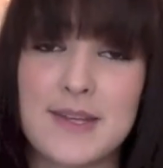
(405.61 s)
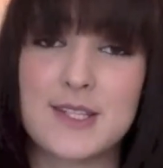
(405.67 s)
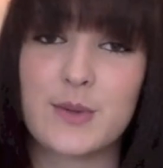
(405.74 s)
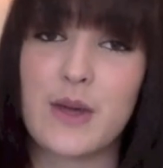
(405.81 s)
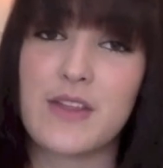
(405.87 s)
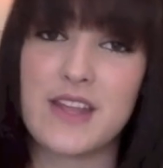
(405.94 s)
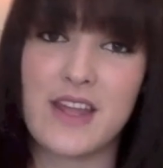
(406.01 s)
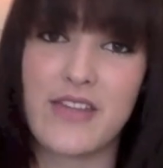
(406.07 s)
into
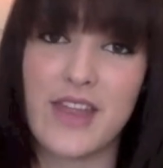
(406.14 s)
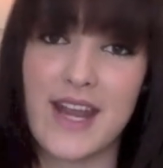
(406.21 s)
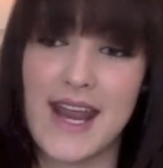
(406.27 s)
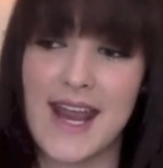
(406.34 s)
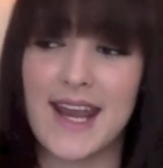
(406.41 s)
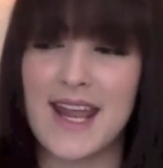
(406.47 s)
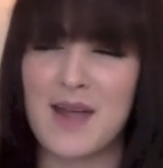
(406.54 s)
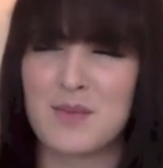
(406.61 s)
it the other
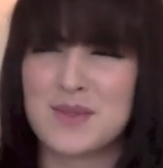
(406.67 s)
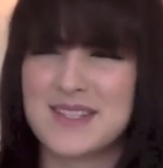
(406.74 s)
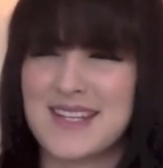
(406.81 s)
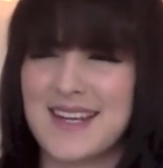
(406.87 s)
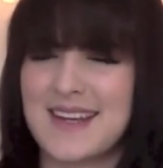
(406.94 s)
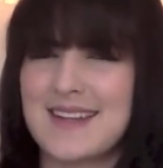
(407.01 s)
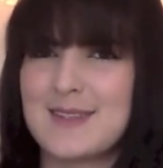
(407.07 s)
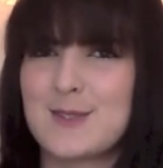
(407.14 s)
day and was
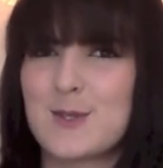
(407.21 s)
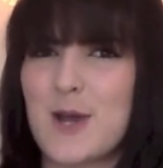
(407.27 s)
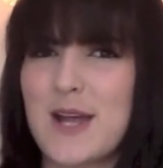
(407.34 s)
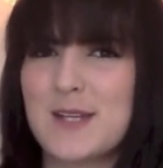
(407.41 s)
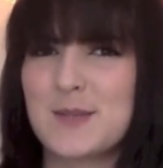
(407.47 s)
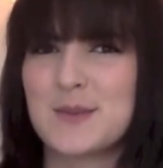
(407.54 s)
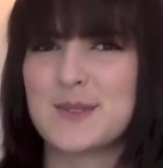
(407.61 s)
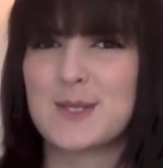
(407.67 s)
like trying
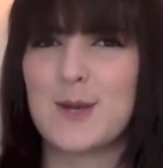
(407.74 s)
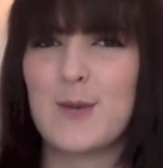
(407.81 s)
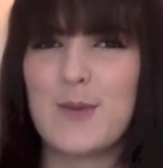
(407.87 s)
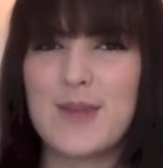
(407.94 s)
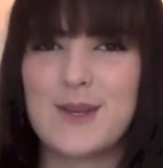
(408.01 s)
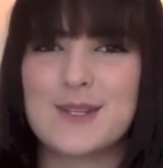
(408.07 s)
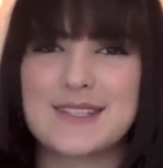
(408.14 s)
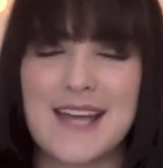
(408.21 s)
to insult
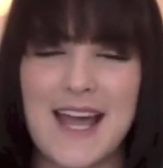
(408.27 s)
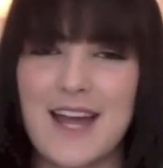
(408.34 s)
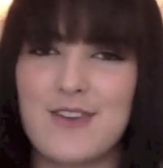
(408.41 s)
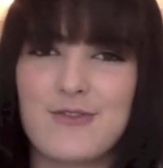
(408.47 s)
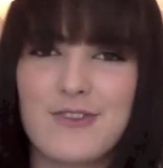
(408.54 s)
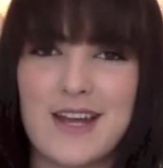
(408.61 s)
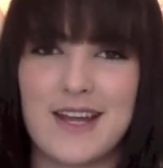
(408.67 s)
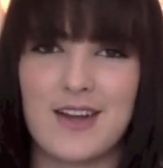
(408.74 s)
me because I
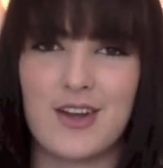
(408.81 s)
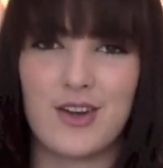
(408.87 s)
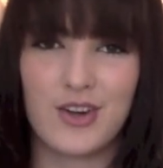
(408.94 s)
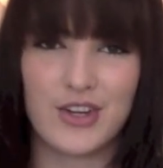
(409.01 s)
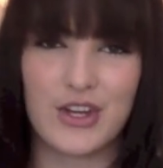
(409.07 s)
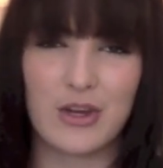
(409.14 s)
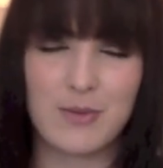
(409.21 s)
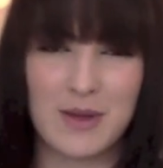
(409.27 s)
hadn't read
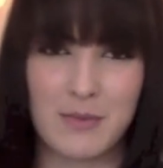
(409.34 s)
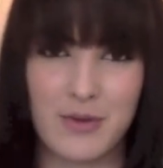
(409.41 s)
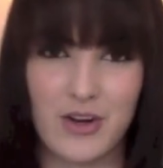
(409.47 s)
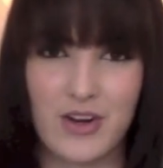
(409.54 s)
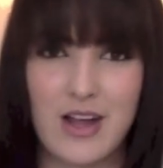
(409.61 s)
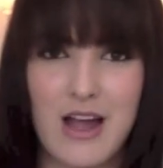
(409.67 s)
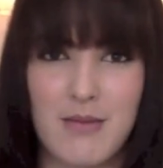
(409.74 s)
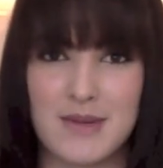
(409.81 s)
Haruki
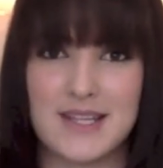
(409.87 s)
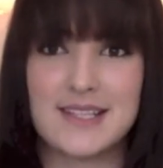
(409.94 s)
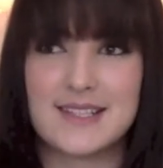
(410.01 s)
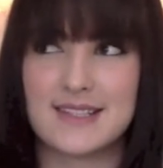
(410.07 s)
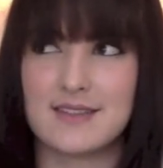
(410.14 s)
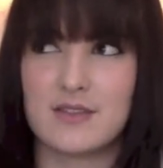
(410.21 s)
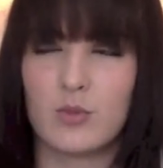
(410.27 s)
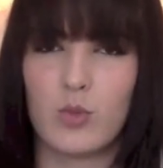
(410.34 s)

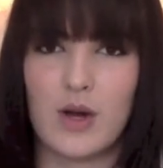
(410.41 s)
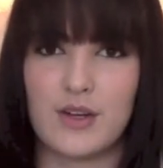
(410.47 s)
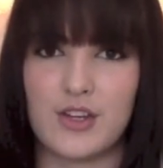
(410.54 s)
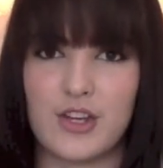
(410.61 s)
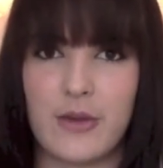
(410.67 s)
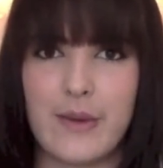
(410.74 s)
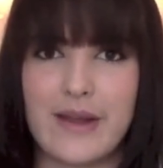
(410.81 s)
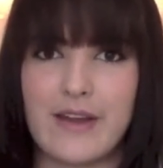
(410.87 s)
Murakami's
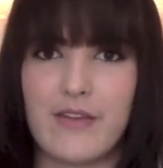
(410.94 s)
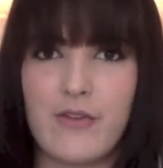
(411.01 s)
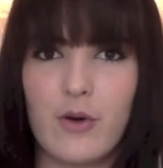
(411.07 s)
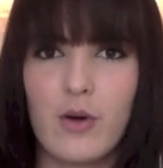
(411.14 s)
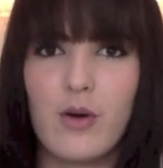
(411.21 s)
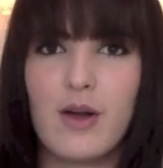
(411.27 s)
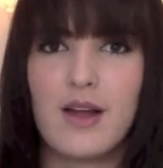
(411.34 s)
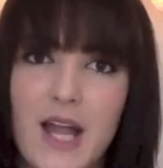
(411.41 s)

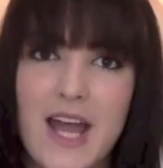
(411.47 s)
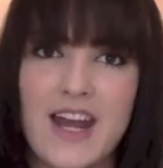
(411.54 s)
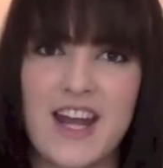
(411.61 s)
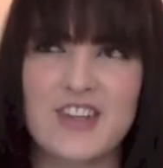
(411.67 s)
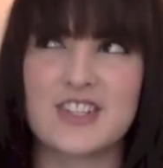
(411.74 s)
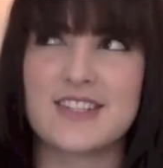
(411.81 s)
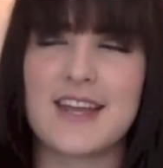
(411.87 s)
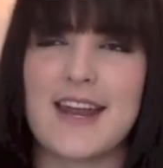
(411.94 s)
1Q84, and I
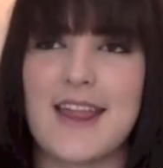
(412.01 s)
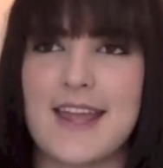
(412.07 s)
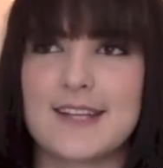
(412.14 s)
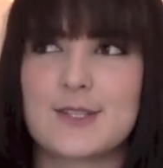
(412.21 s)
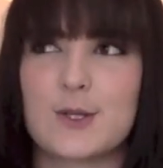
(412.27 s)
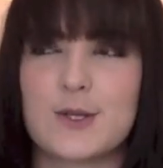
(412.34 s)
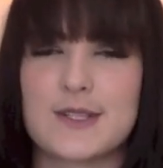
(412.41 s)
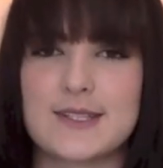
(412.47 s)
just kind of like
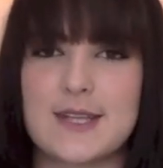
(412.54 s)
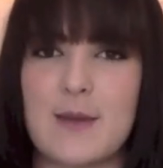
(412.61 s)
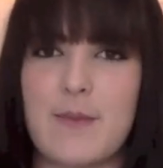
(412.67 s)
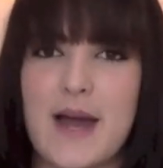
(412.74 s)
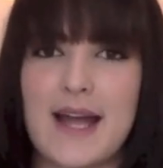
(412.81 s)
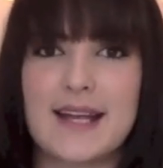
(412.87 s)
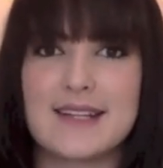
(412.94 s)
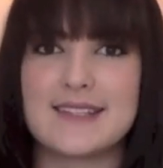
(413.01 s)
took a step
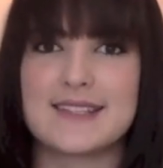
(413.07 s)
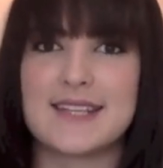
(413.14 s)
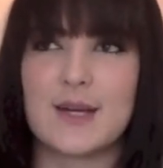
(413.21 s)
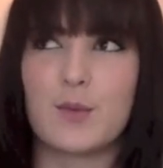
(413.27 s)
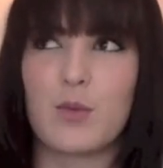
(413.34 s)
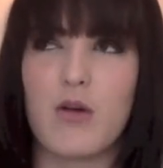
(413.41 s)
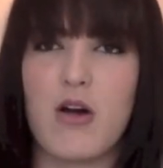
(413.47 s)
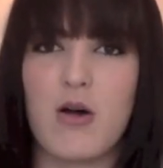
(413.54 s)
back and said,
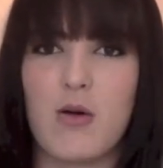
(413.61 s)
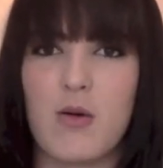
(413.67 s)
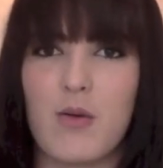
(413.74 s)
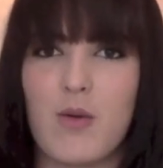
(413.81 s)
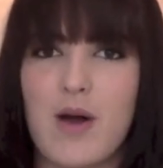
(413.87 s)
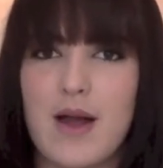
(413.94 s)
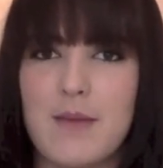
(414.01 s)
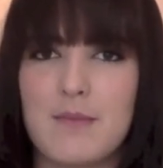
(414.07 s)

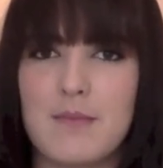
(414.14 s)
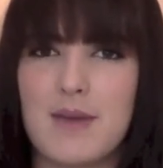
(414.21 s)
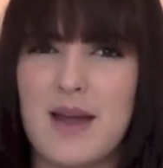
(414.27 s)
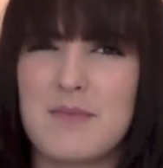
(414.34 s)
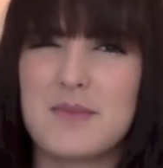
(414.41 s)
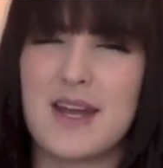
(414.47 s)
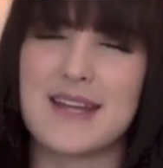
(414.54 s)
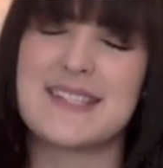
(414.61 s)
whoa, I'm
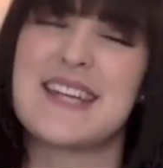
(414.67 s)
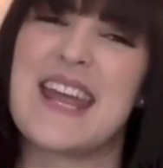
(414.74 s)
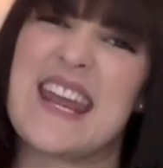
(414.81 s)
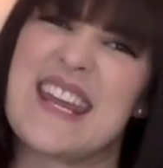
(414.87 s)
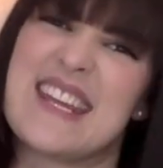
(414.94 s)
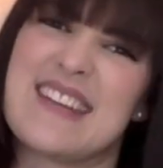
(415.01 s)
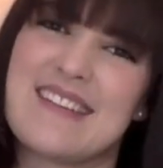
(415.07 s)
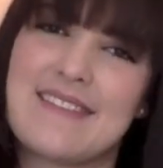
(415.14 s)

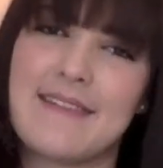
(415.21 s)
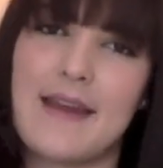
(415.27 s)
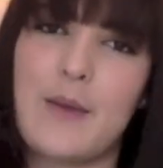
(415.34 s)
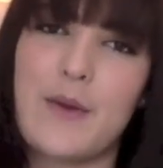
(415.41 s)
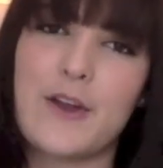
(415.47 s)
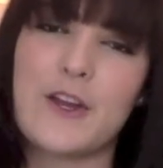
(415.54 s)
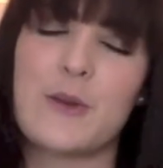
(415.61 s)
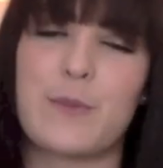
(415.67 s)
19, I
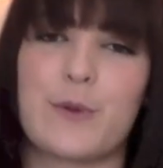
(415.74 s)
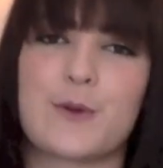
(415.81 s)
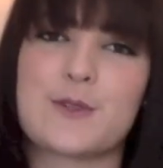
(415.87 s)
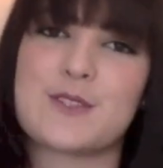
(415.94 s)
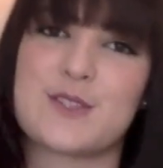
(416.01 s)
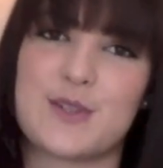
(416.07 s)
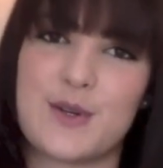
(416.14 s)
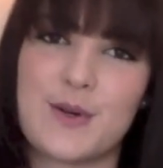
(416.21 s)
work in a
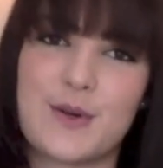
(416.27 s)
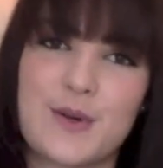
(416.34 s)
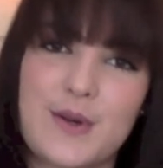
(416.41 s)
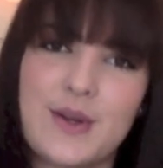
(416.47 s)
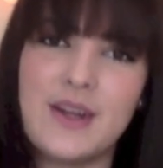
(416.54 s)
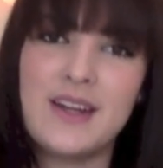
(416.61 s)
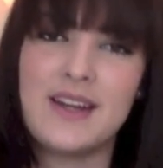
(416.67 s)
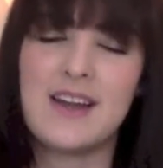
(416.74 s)
bookstore,
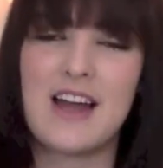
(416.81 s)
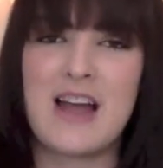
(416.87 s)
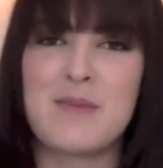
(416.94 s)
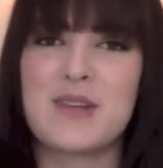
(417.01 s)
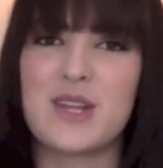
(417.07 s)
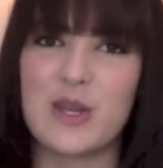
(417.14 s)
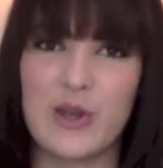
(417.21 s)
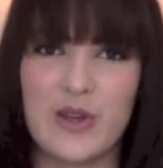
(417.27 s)
I'm
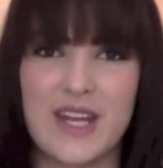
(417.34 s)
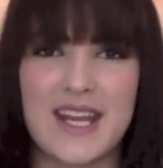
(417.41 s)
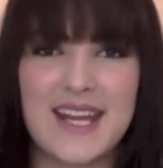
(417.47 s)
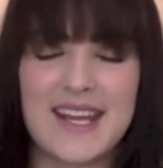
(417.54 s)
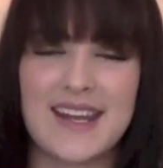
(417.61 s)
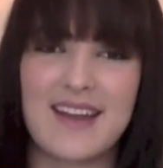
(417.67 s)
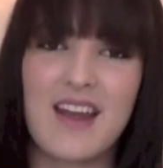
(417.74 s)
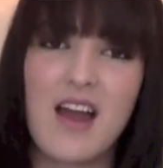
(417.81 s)
at
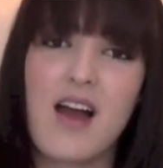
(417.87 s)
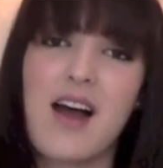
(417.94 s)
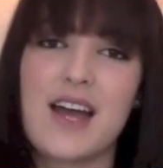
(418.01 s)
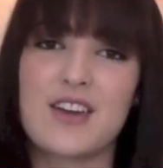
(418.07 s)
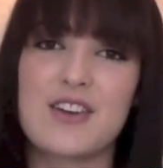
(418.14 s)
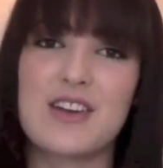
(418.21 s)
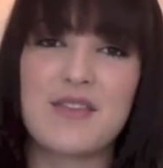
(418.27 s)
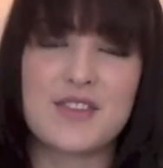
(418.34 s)
uni, I
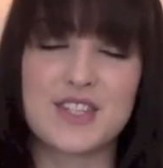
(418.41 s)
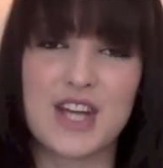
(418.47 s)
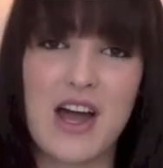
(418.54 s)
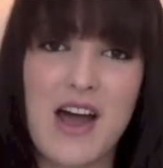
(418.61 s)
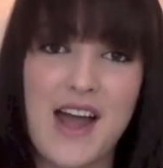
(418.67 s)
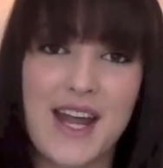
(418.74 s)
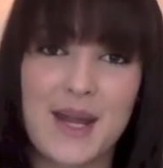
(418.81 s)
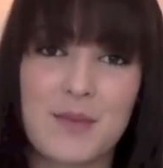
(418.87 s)
don't have the
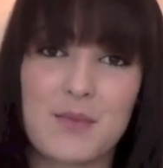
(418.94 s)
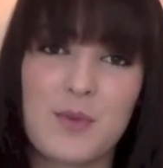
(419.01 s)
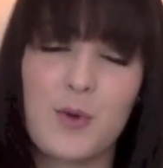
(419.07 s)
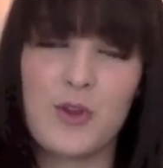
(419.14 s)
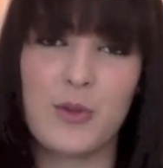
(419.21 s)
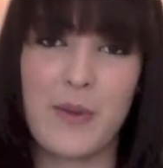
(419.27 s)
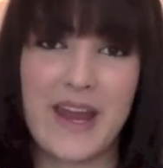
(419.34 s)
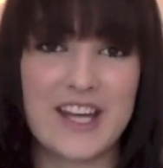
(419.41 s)
time
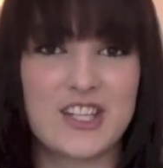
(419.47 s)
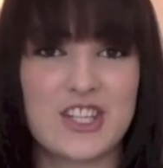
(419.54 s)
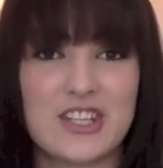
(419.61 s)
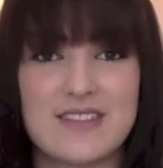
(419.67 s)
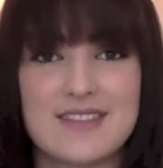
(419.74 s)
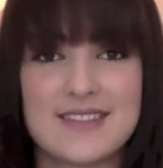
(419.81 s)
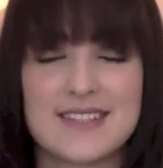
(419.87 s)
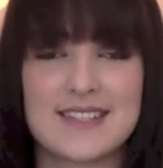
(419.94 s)
or the
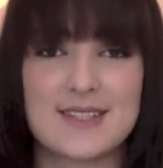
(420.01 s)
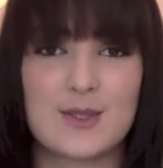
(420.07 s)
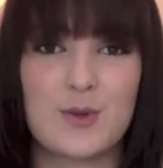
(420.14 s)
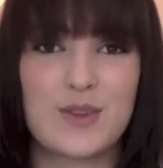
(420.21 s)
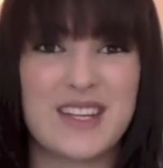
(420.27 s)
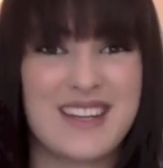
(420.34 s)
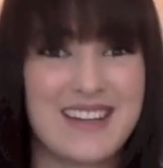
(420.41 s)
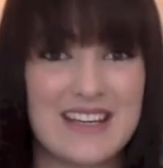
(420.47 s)
patience
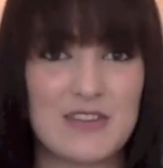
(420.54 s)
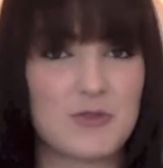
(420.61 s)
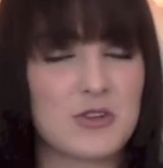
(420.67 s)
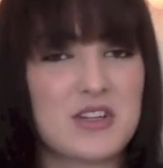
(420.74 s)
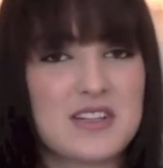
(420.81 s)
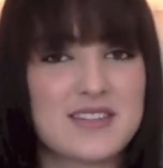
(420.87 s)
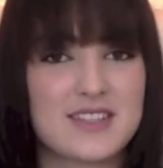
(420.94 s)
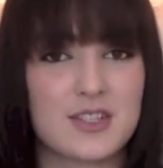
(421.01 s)
or the
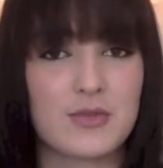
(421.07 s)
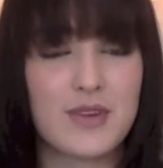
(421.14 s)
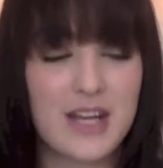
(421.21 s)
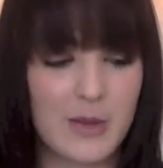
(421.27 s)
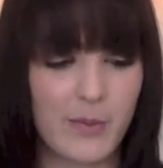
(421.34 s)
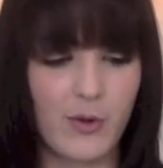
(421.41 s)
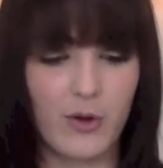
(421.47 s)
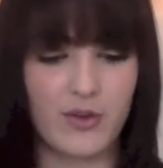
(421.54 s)
interest to
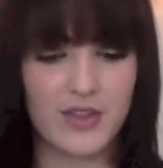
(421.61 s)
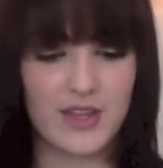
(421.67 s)
read a book